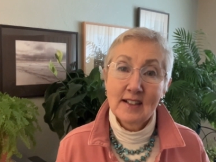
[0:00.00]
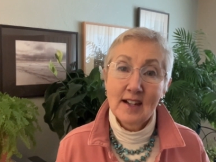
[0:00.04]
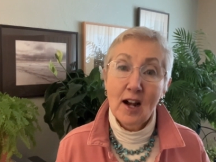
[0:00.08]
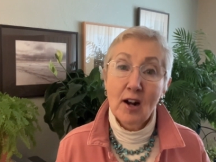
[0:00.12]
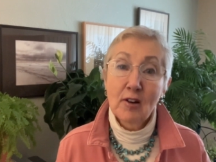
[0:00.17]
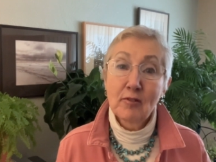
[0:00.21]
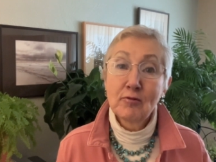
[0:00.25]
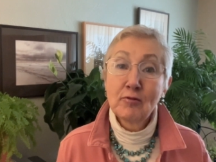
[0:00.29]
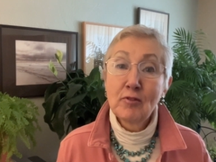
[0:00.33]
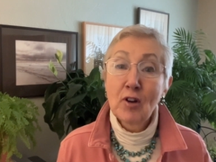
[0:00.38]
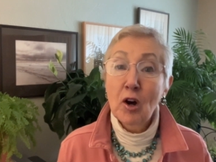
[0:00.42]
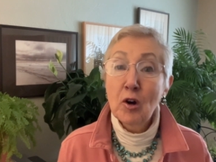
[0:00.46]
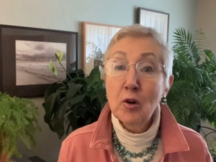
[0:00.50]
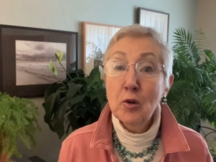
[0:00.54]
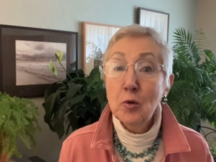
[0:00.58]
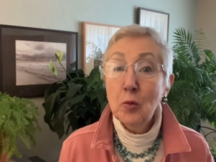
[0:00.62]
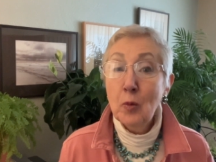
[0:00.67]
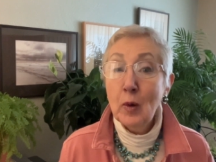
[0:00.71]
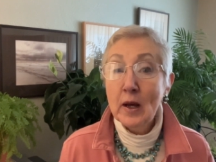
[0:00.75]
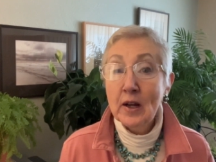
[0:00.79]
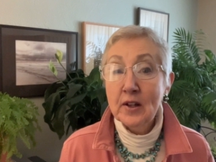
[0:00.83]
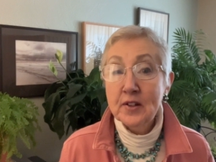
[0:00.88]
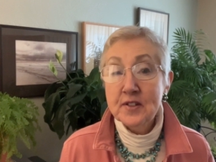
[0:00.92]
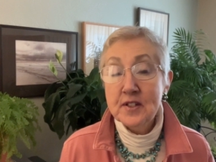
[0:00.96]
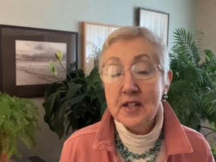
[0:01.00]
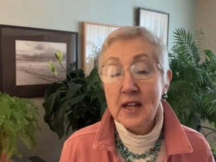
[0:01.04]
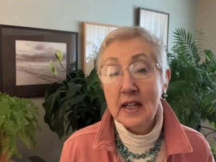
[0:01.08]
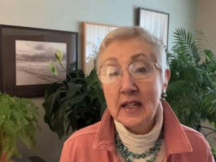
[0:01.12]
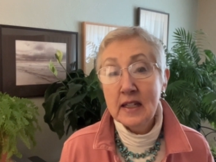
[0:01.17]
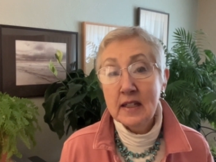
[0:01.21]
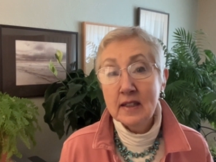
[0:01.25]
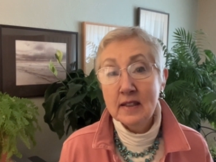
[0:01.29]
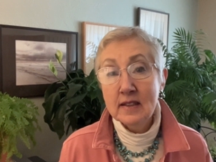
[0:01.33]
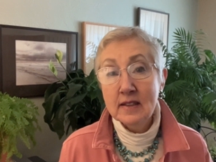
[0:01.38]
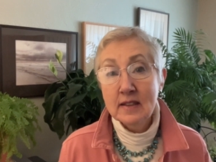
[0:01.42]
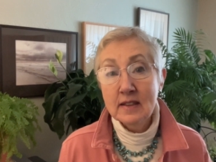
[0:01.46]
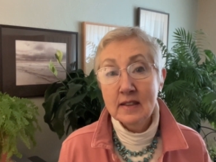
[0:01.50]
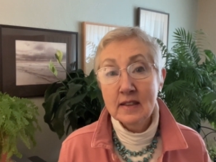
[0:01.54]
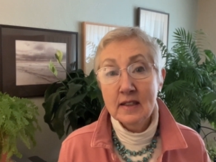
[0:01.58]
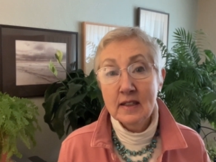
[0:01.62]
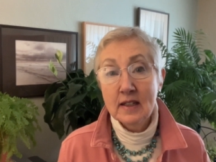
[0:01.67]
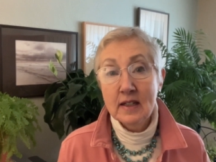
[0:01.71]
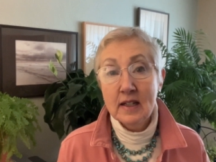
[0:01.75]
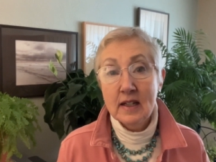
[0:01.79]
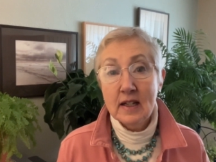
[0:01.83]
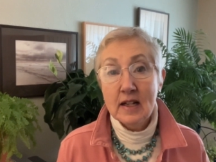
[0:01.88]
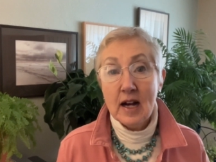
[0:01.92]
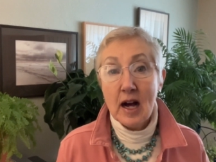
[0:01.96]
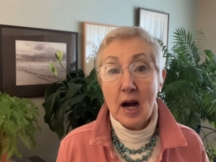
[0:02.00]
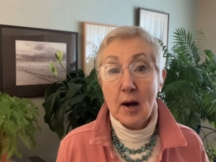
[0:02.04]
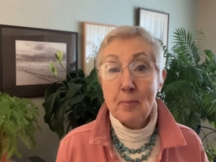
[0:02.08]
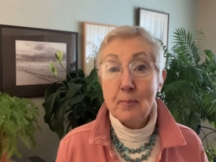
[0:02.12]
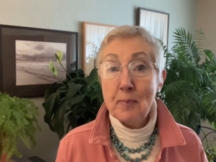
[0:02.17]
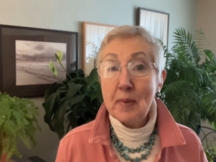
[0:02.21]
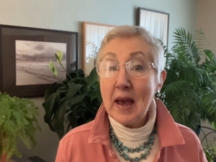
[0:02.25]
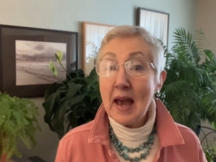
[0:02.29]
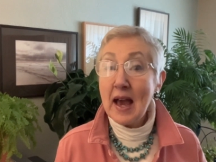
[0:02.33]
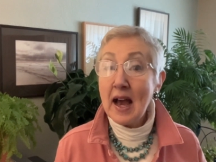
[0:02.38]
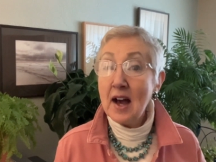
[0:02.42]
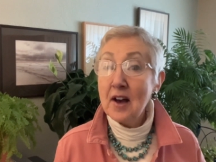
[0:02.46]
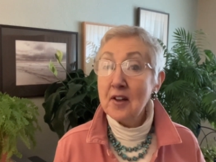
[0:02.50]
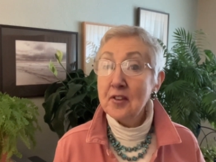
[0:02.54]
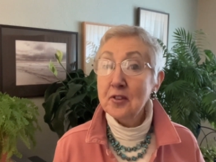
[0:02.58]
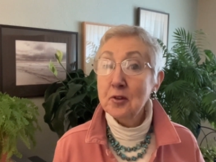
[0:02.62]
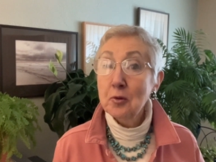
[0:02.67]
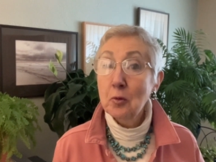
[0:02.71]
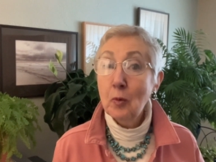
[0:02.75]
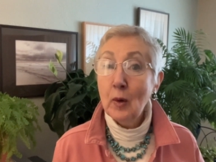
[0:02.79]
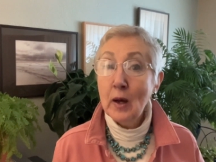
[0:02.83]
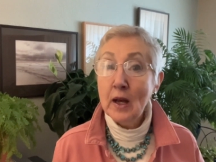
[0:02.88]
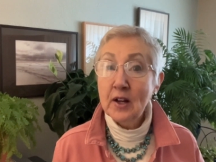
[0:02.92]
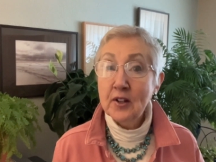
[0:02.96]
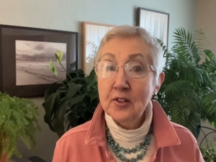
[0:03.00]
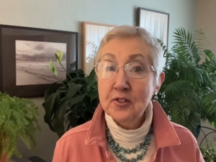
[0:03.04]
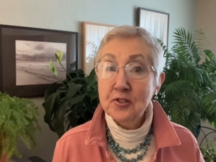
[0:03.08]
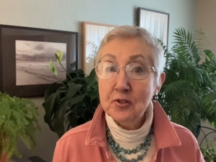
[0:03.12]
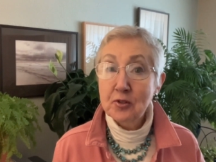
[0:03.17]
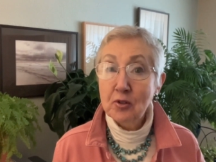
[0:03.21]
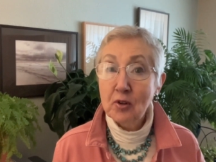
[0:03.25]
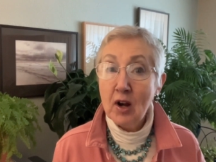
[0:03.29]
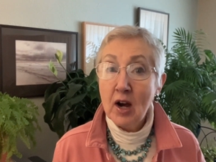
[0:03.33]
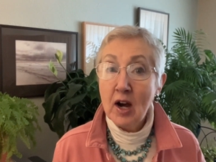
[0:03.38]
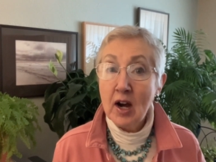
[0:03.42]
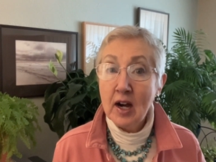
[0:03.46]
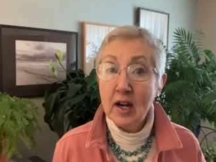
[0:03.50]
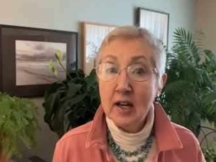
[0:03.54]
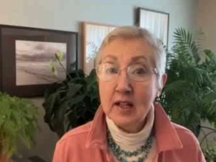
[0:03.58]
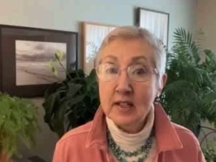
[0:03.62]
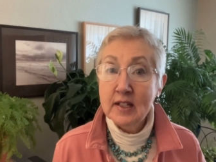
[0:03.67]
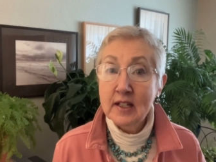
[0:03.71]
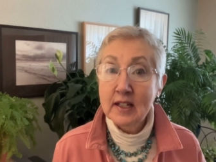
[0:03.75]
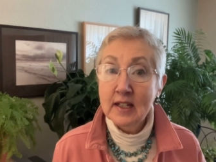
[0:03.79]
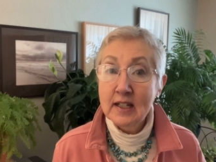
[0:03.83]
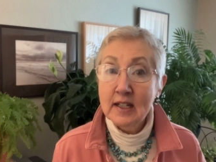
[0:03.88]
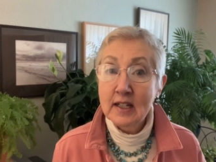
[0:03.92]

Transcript: A road well taken, a path well trod,